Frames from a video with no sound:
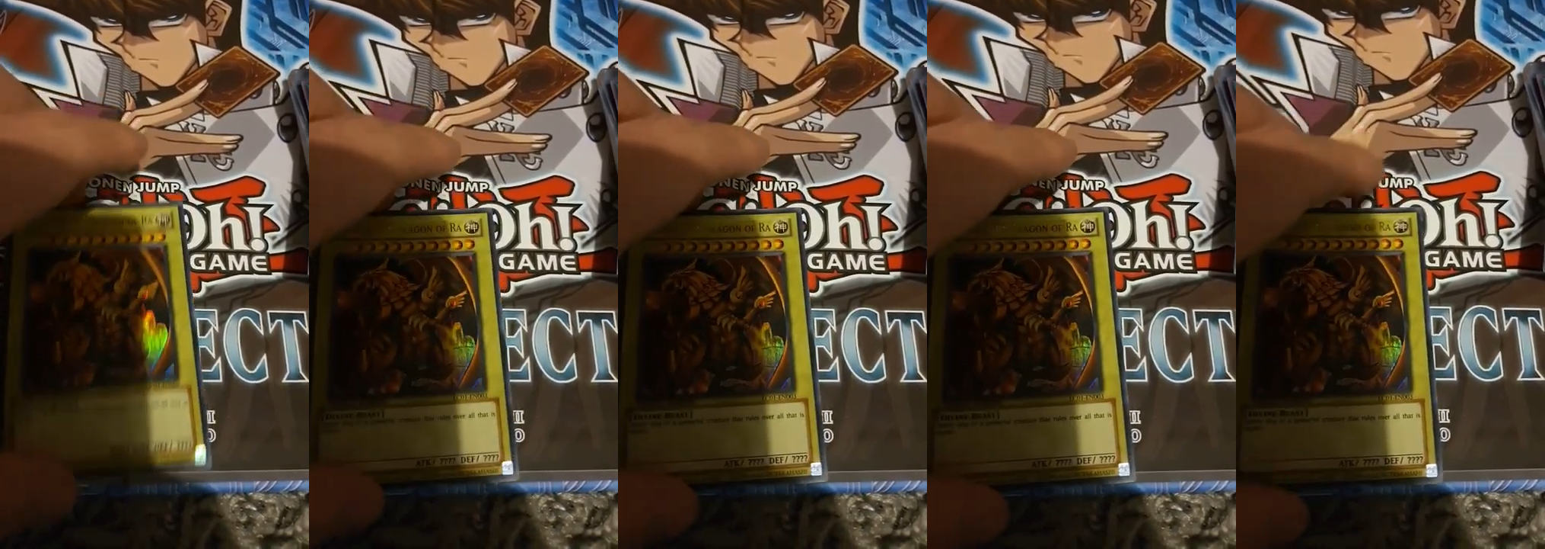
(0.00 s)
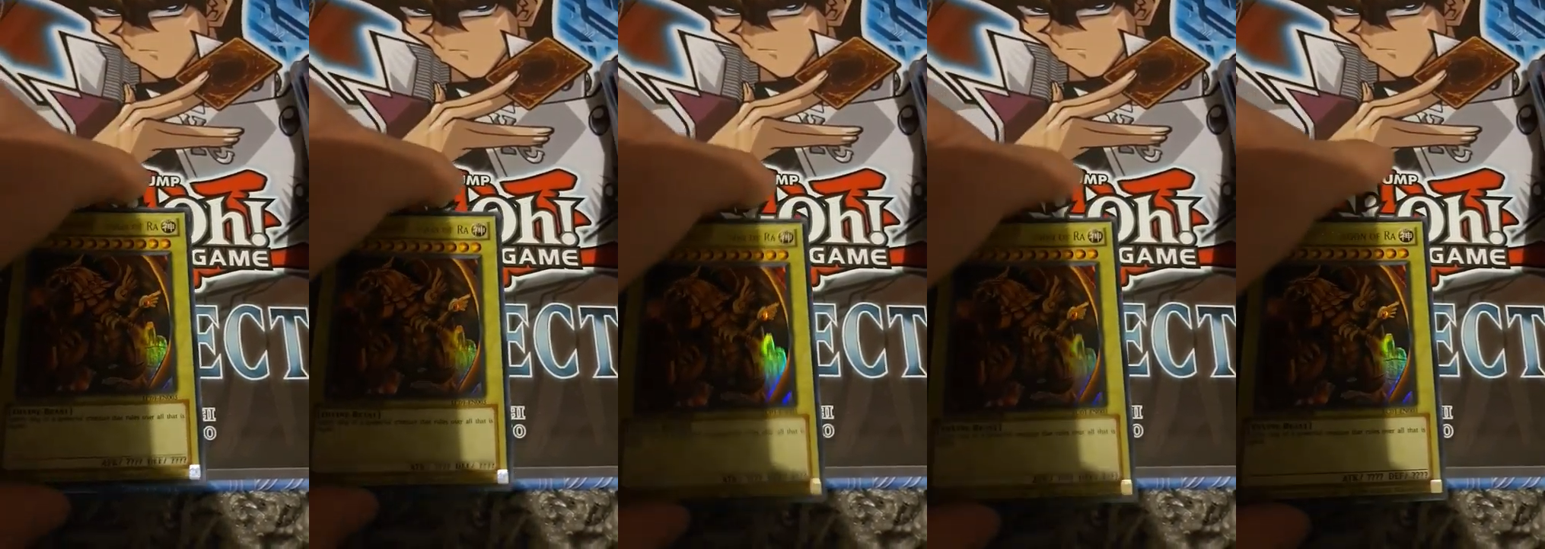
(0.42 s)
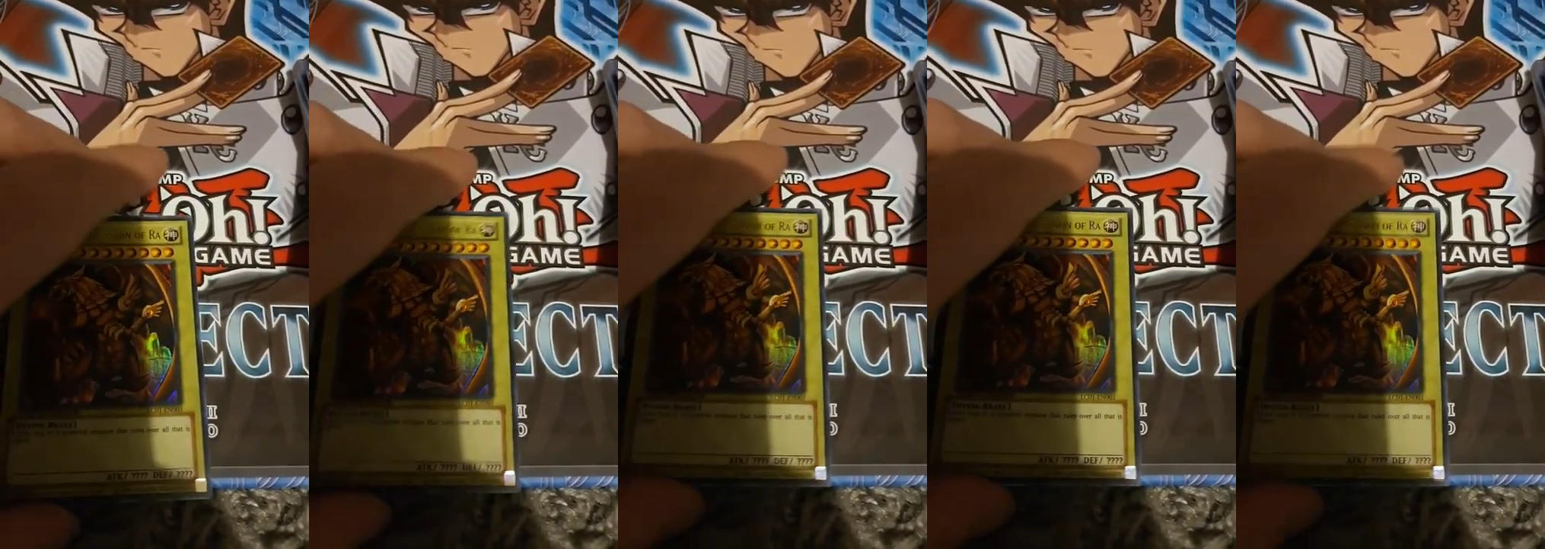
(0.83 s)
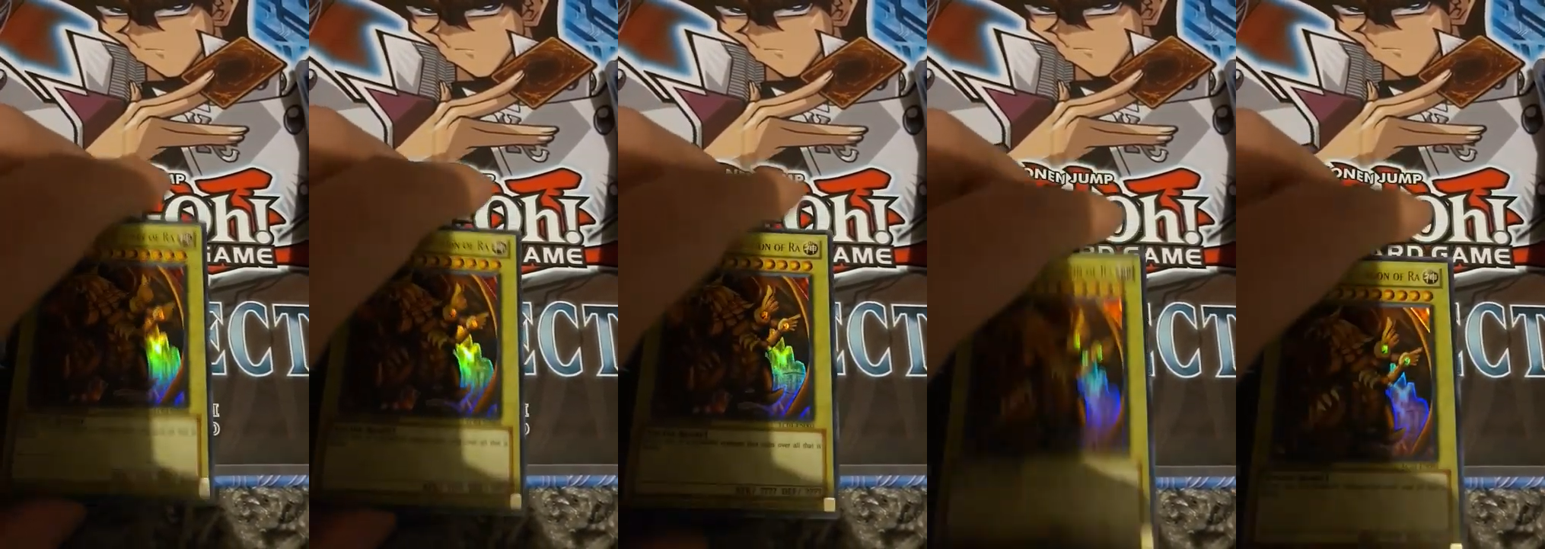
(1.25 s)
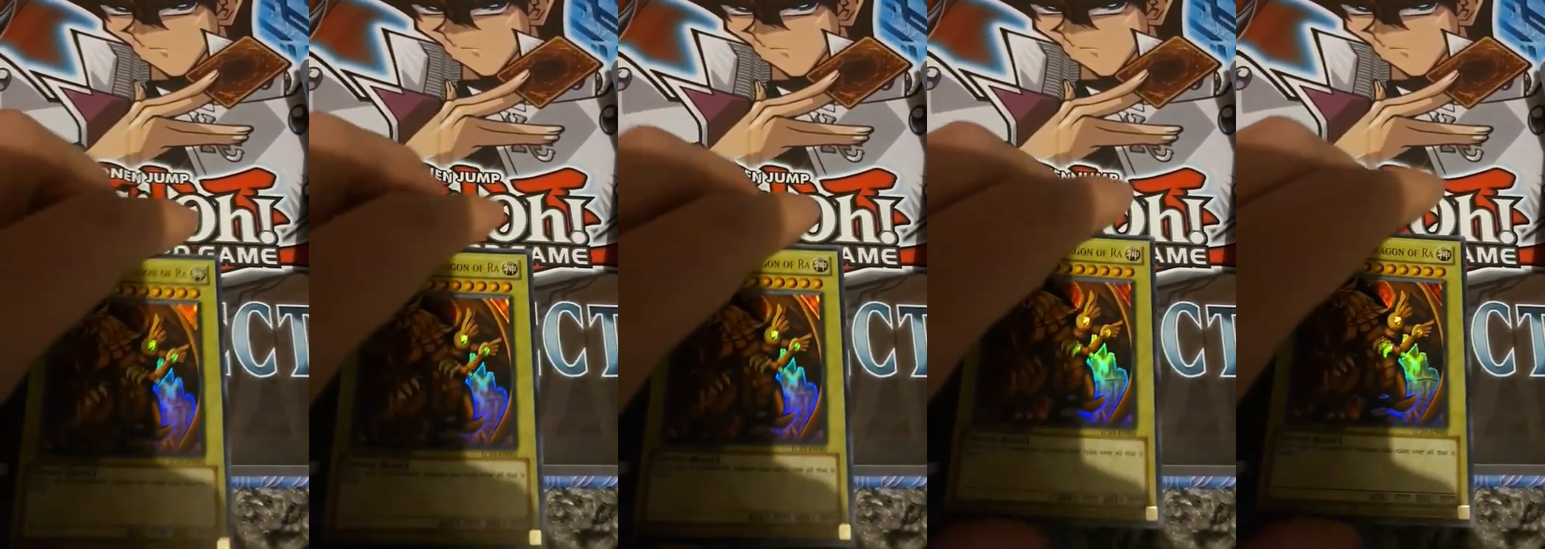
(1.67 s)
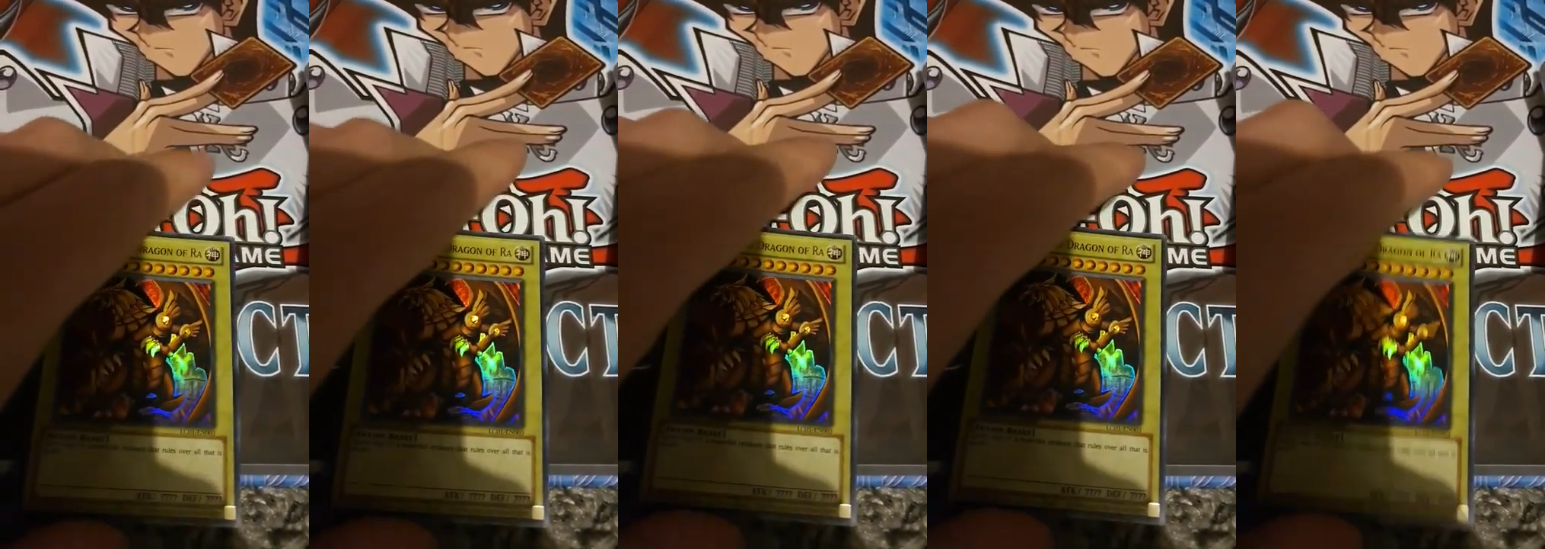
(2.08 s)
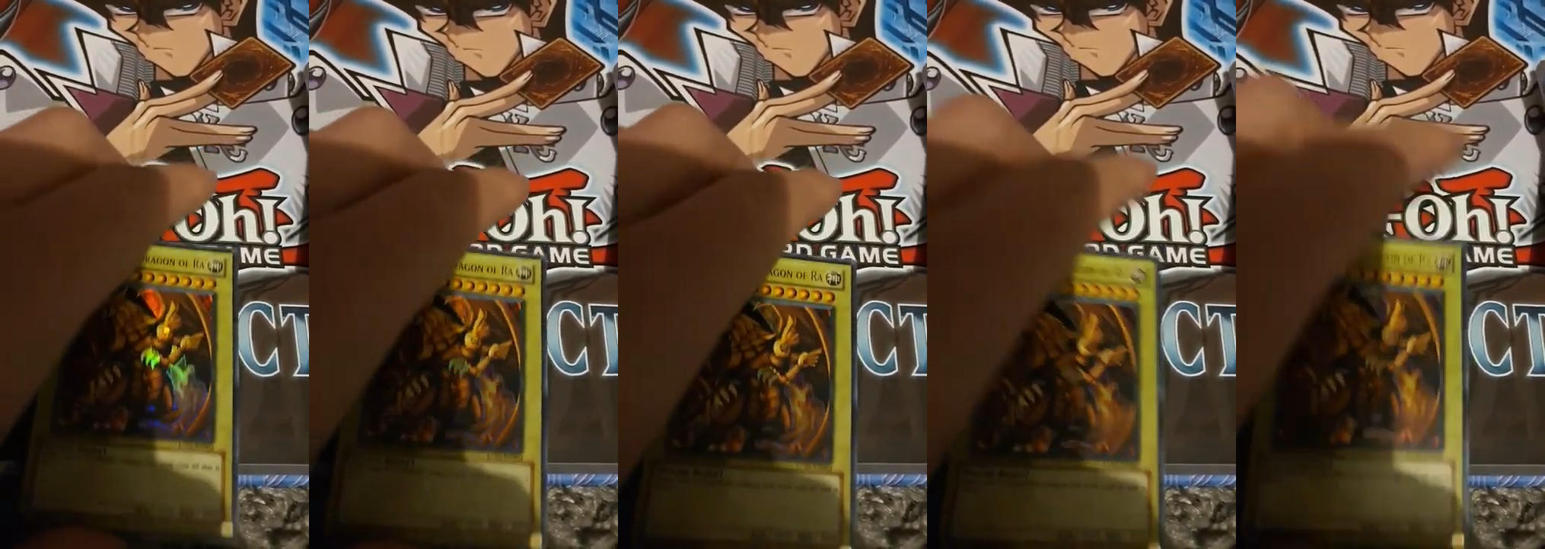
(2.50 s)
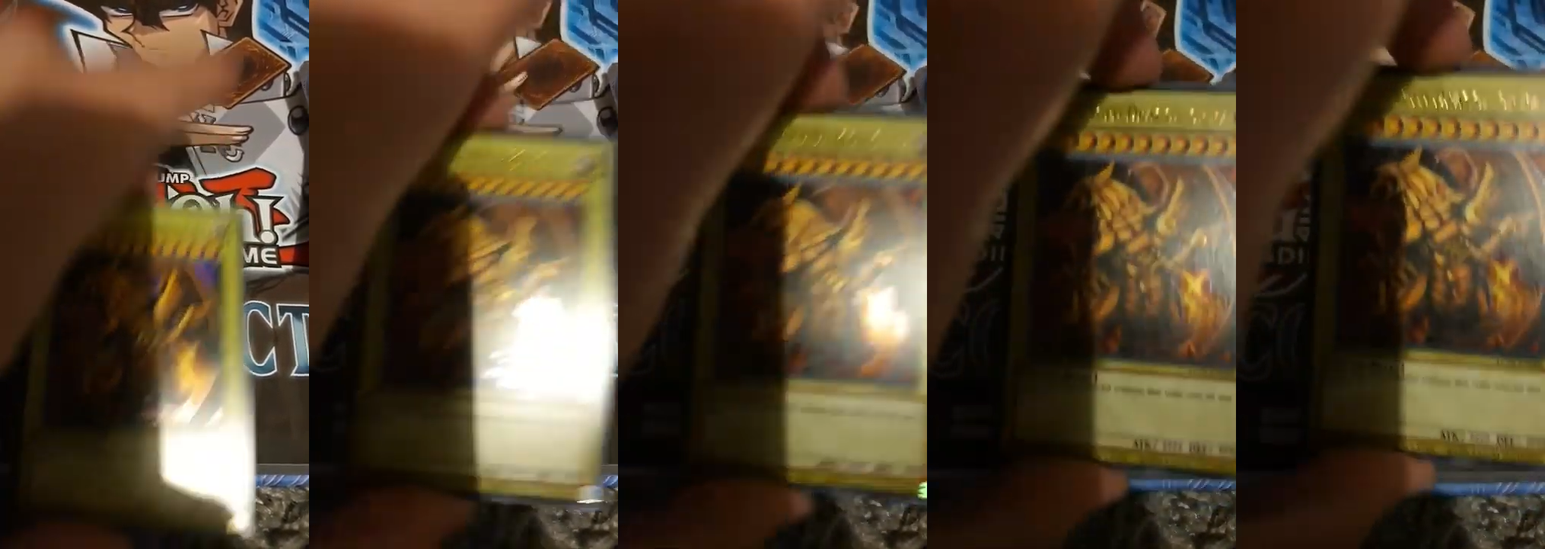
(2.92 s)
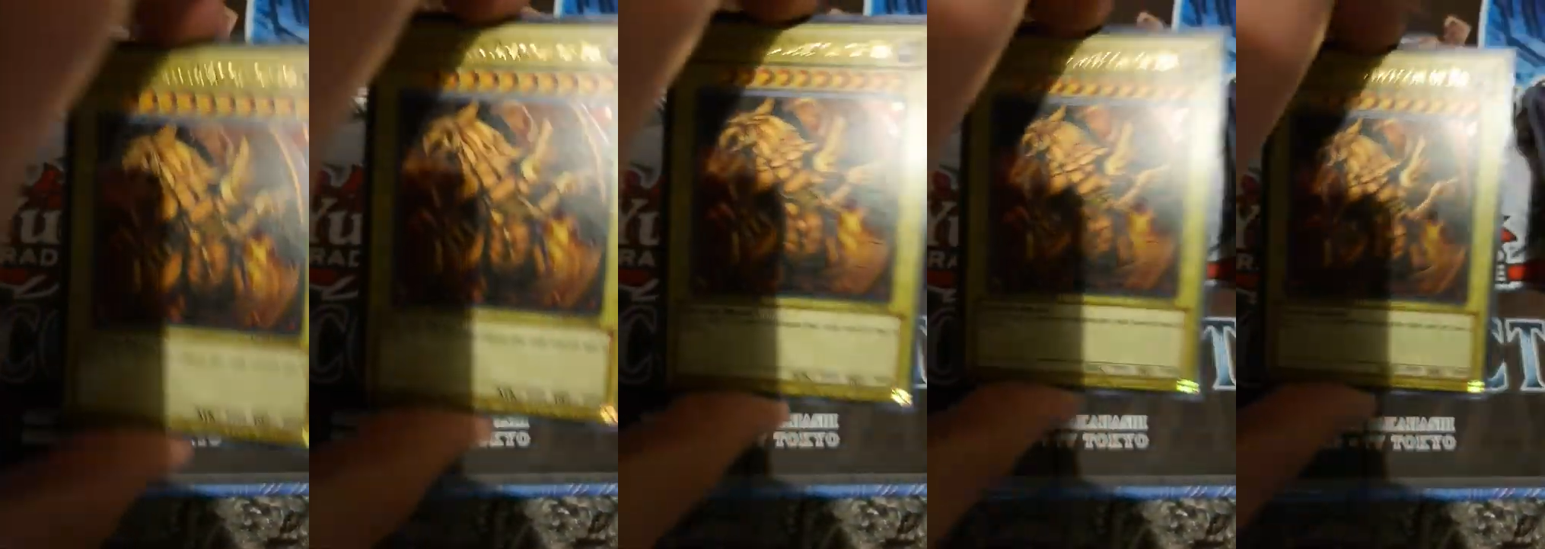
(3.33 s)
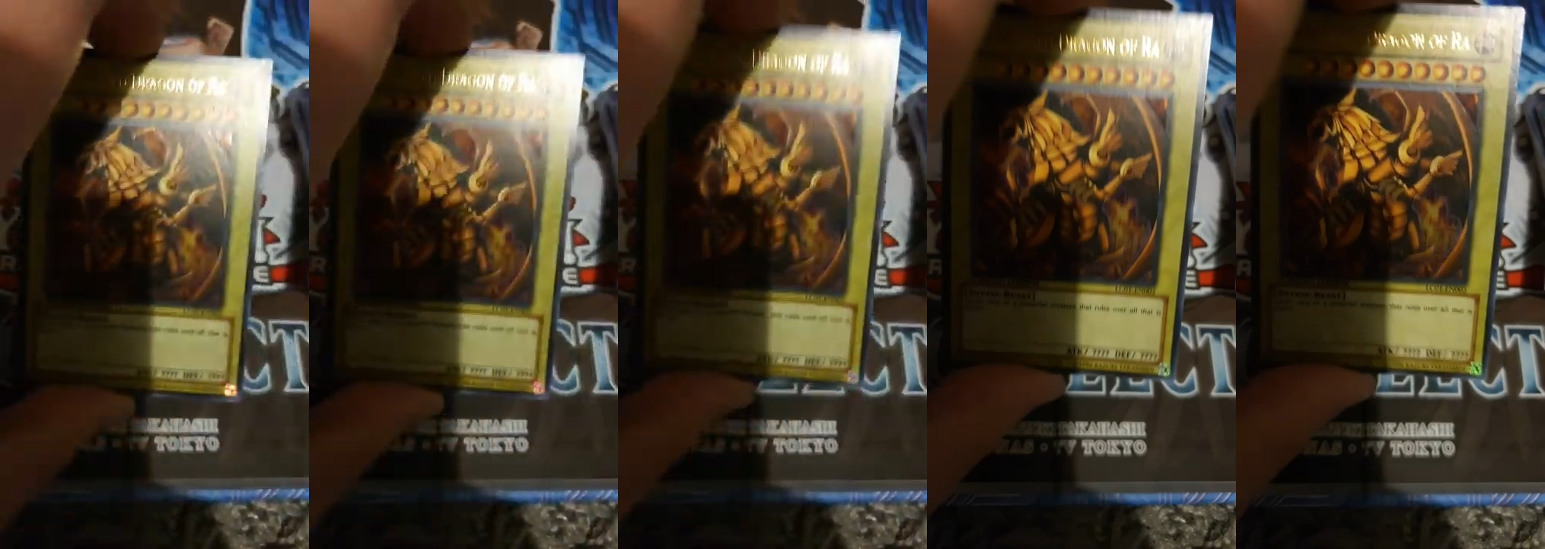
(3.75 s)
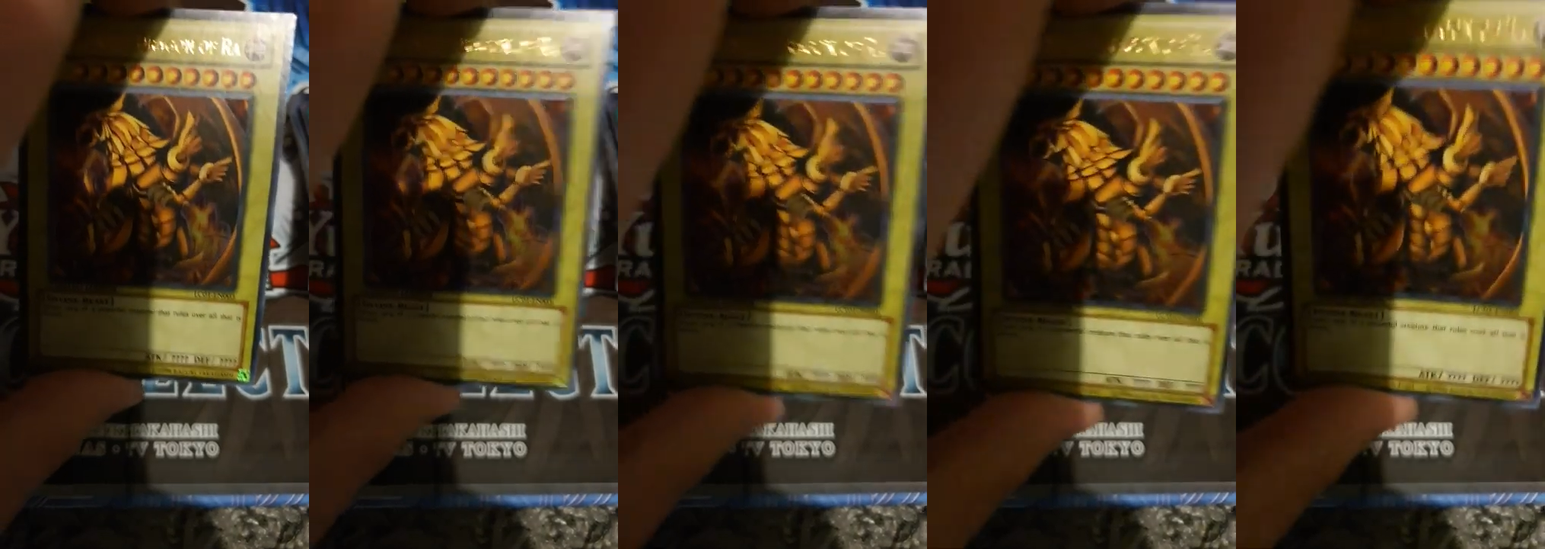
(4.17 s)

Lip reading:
Nobody's mouth can be seen.